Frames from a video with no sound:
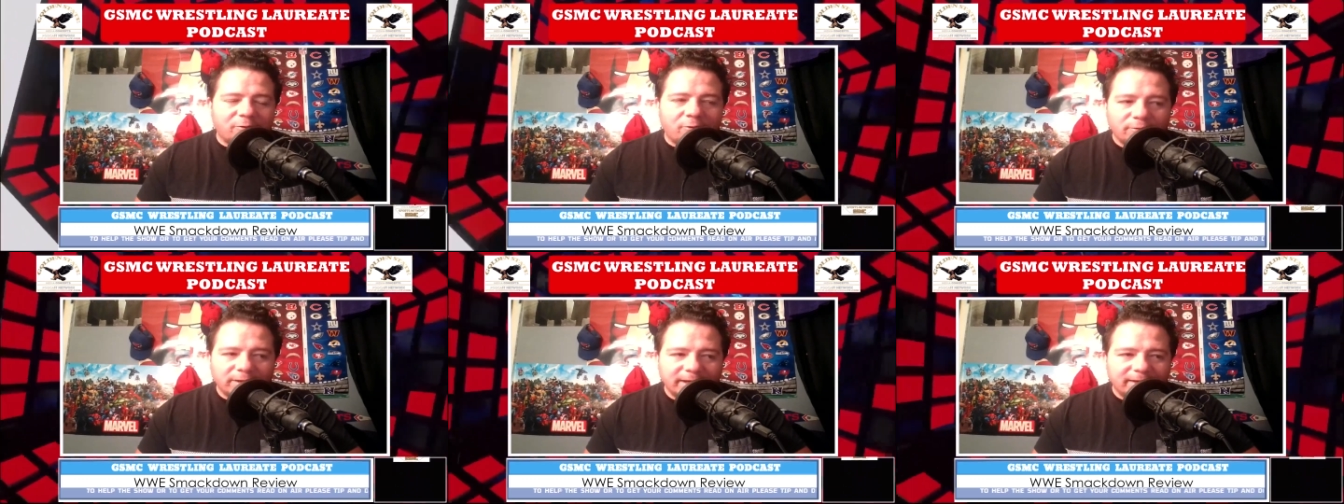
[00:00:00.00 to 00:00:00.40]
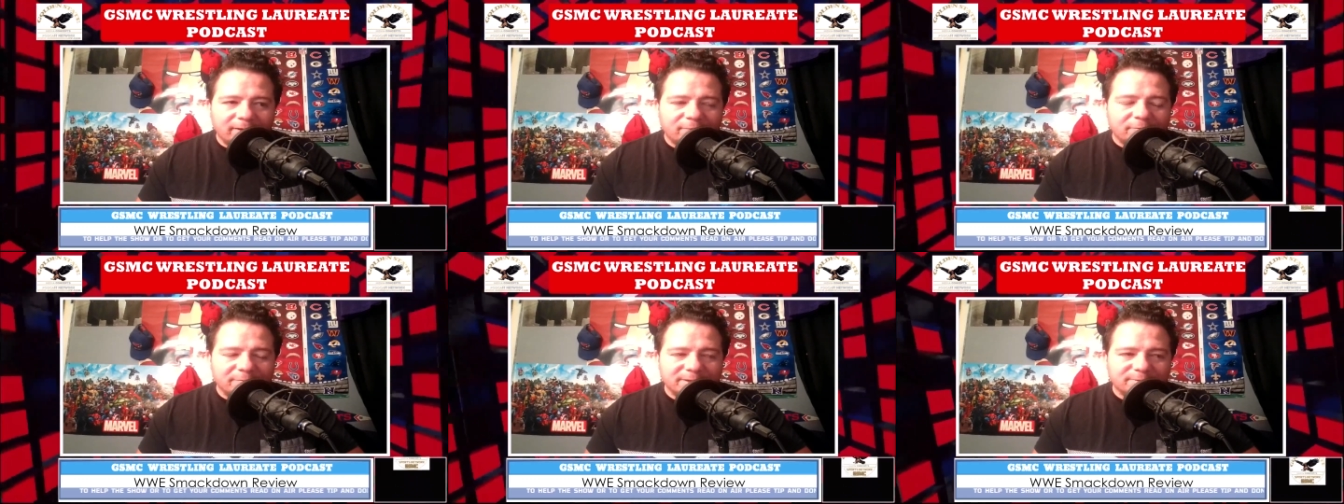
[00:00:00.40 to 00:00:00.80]
holding
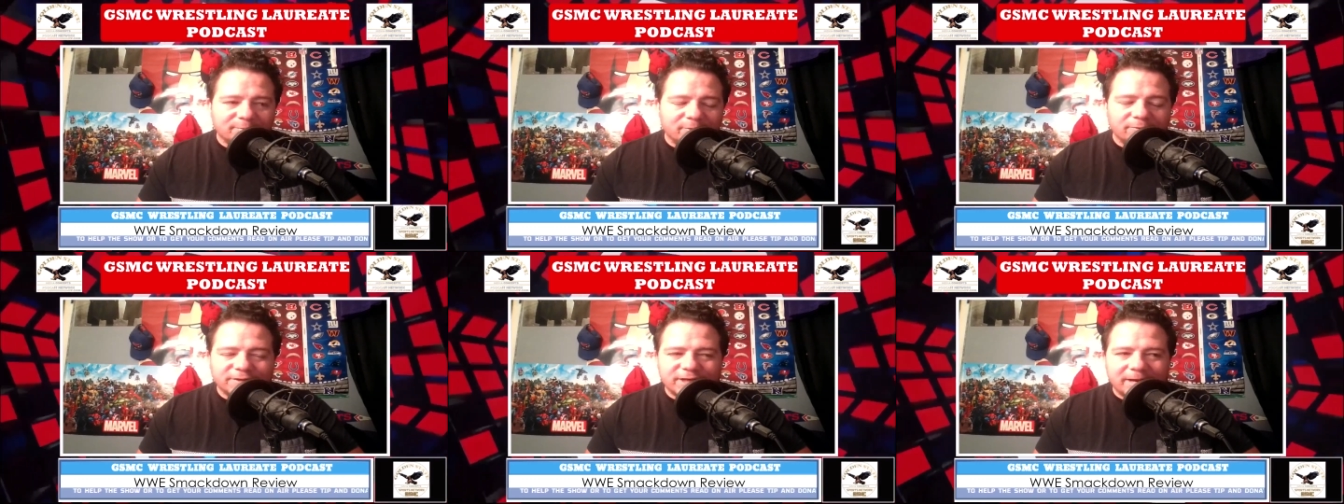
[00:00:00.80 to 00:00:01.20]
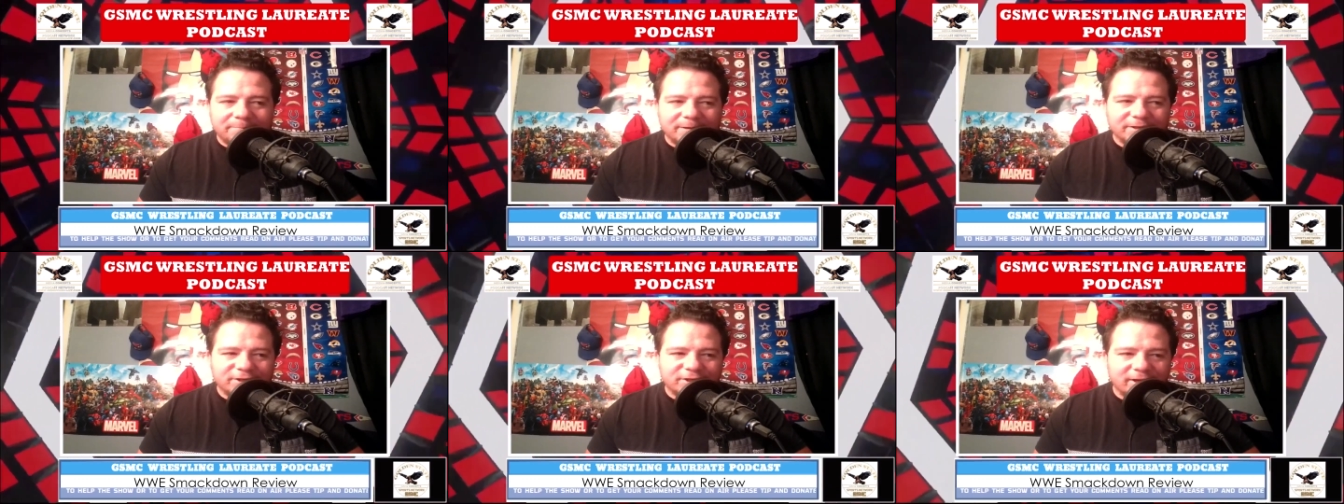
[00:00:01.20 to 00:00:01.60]
a Women's World
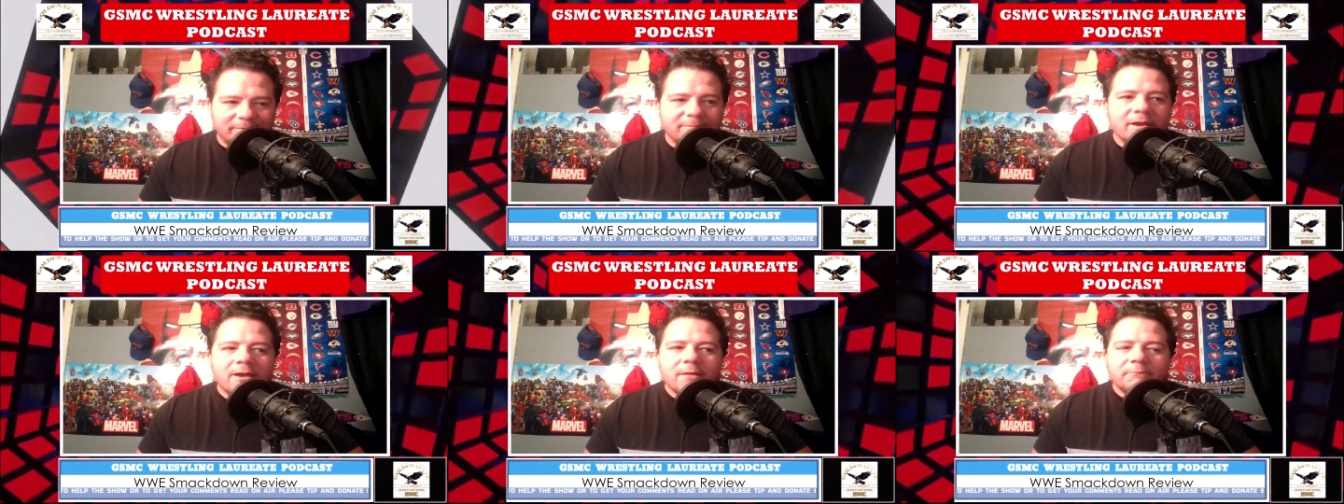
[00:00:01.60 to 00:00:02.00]
Championship.